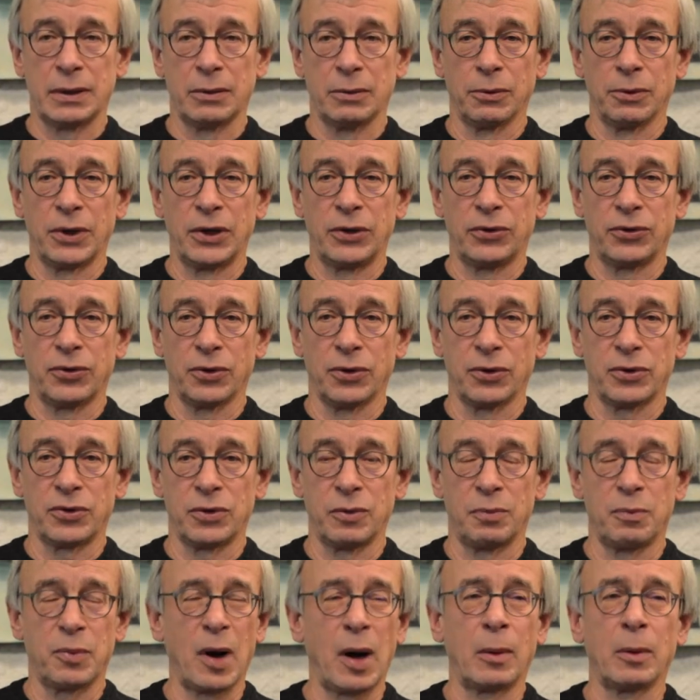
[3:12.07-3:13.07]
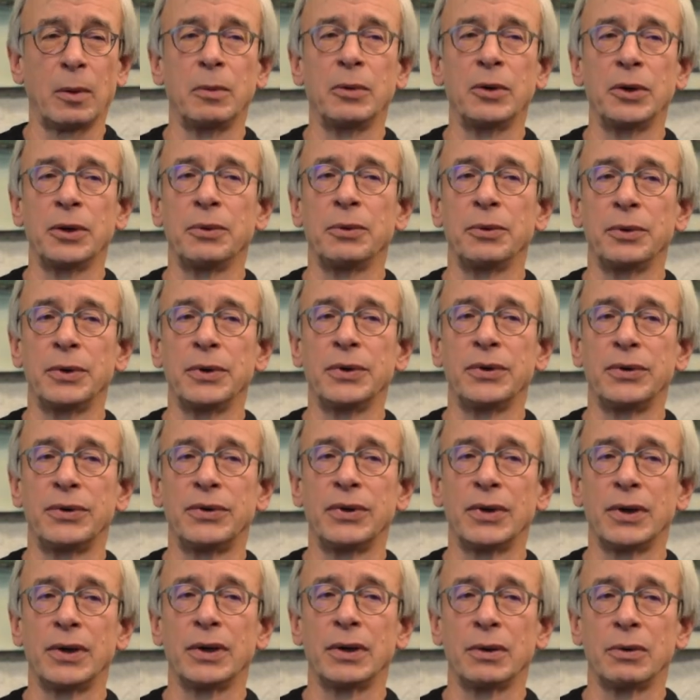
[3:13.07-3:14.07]
research, you probably would
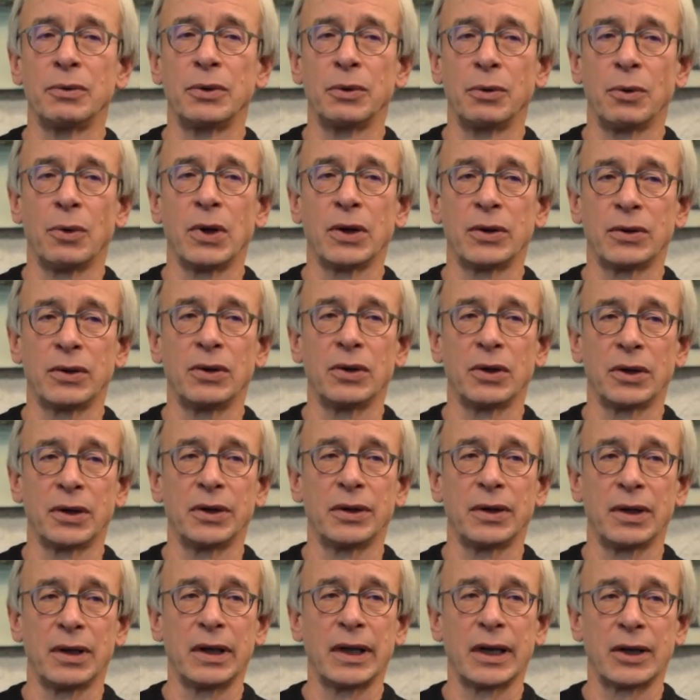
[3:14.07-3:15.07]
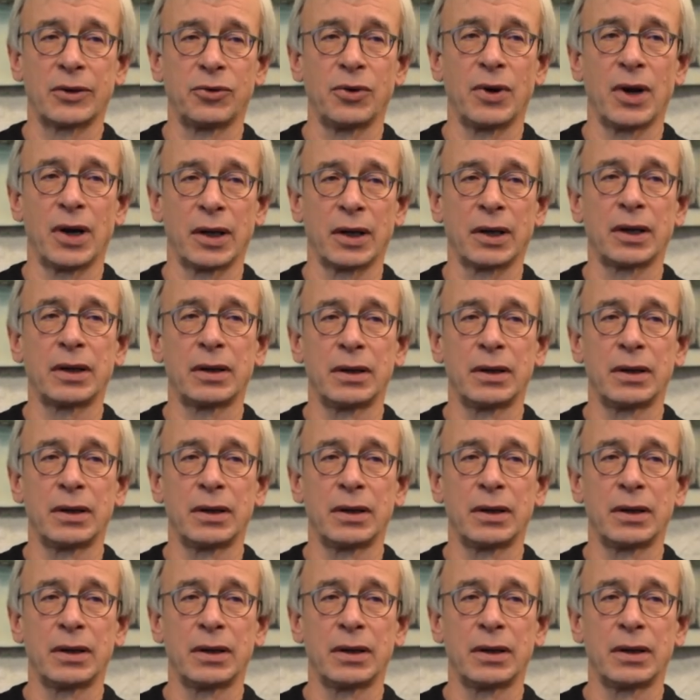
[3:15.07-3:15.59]
want to look at the electronic